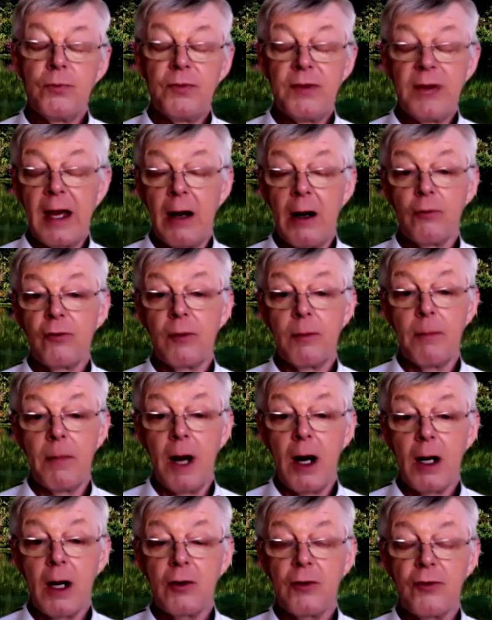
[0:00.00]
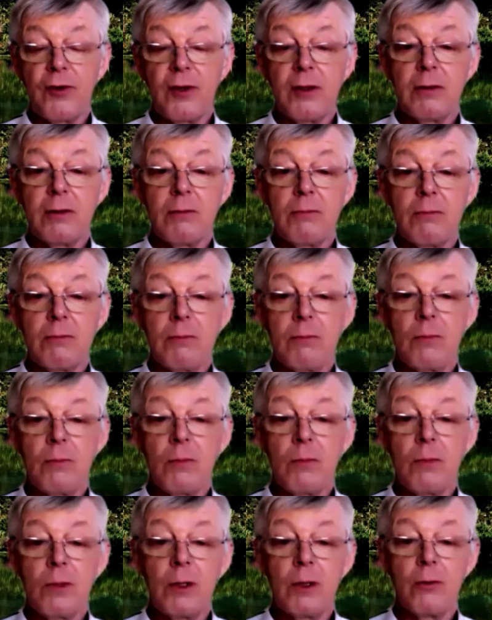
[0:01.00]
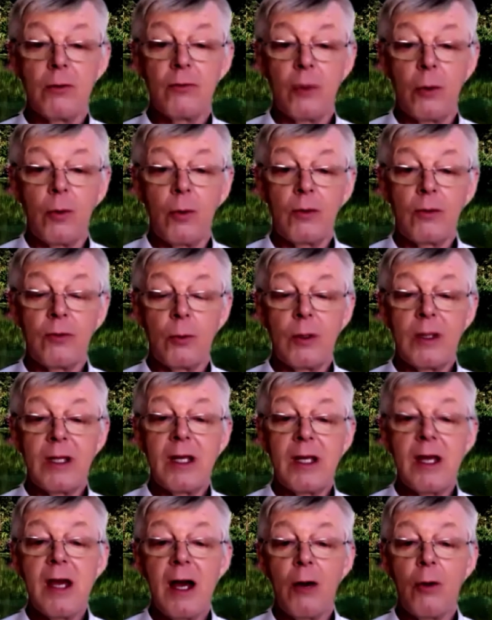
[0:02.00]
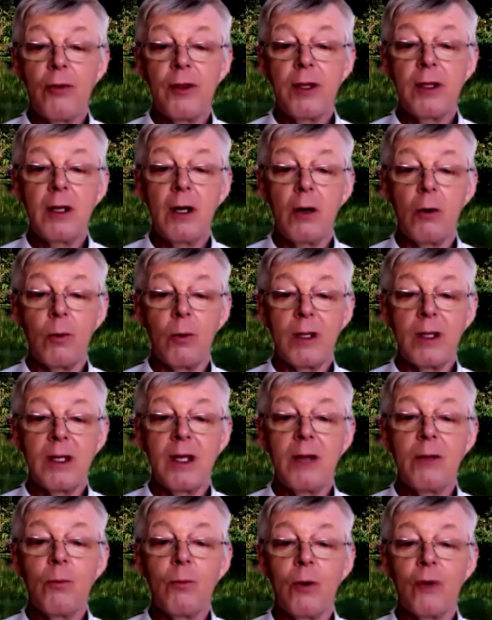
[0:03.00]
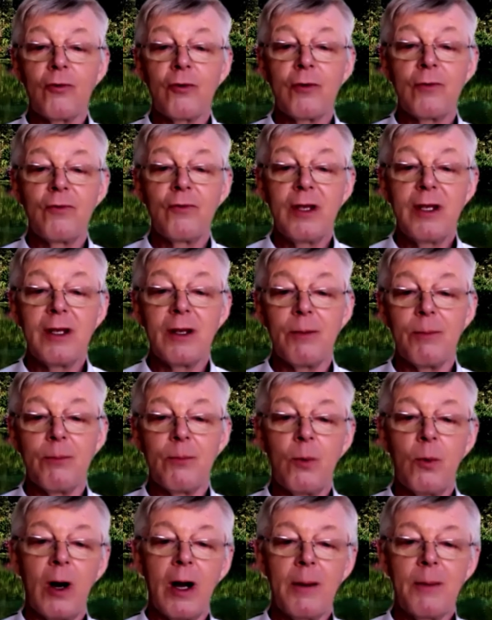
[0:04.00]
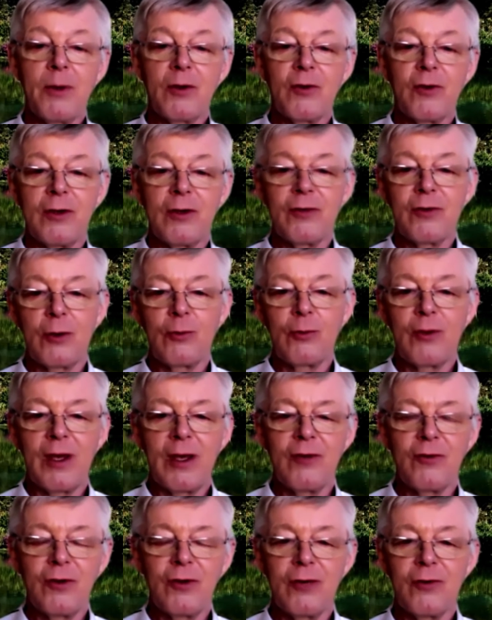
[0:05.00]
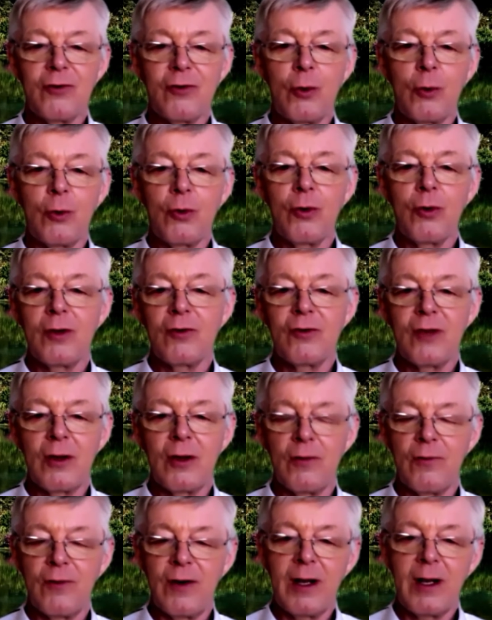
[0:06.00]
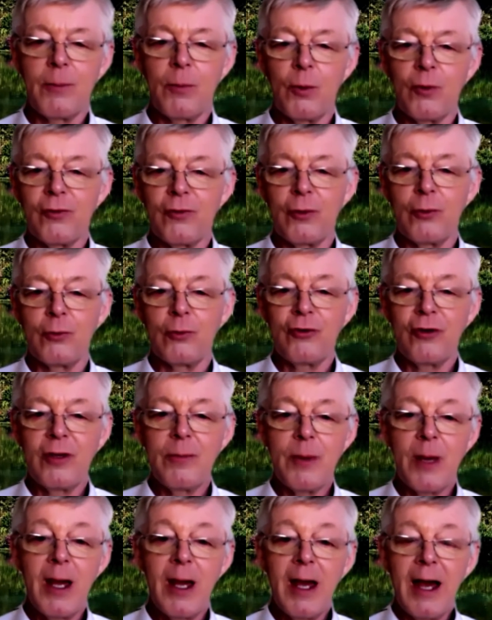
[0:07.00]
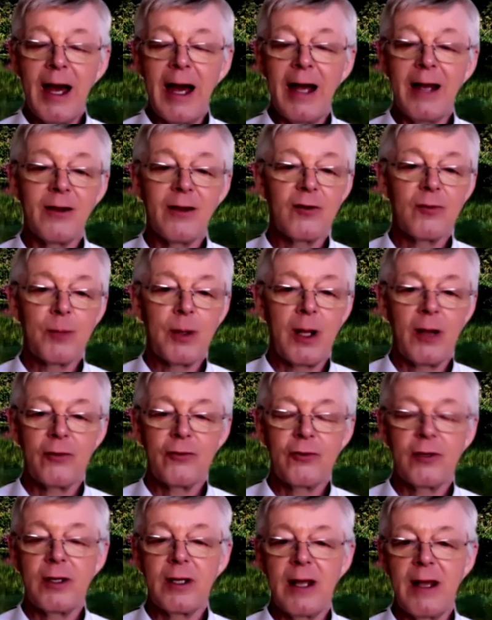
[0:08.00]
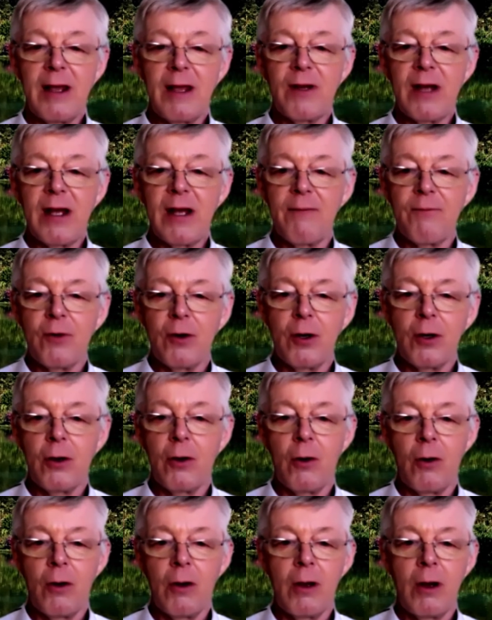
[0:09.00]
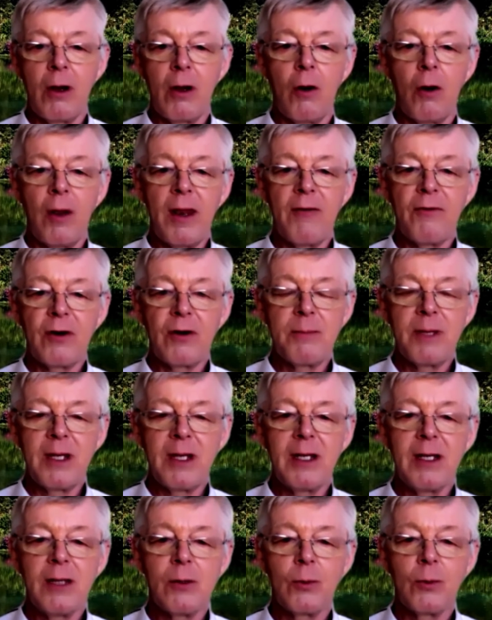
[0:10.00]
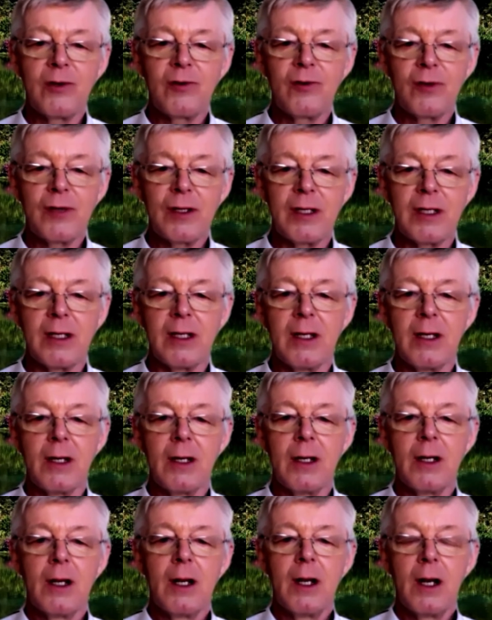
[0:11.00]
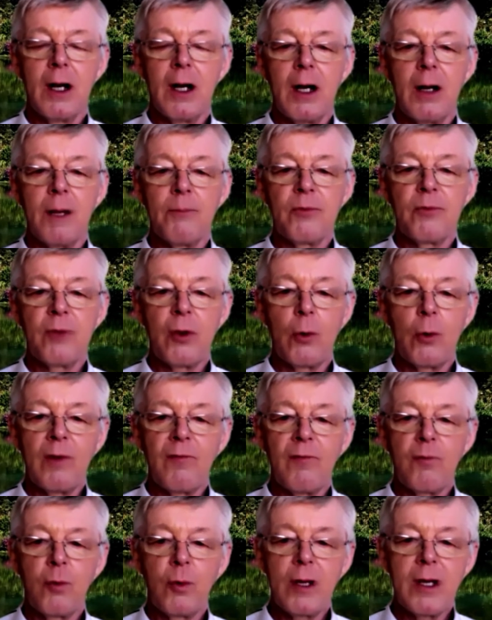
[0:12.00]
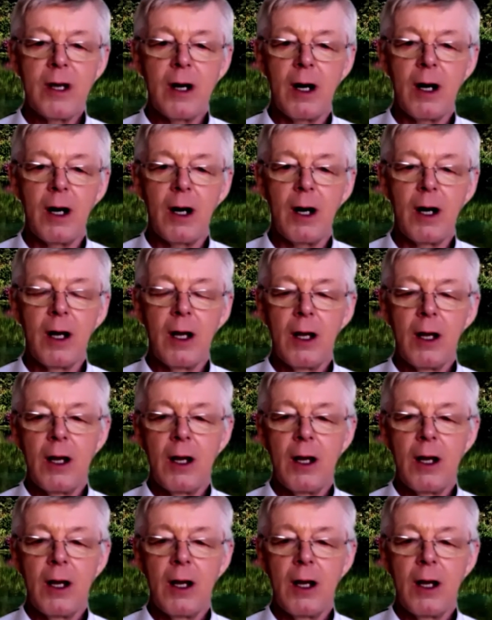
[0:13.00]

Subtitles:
down to marketing. So do we eat healthy? No, we eat what's convenient. Why? Because it's so tasty, it's so good, it's so available, it's so cheap, and it's plastered in every advert on every media we see. So if we are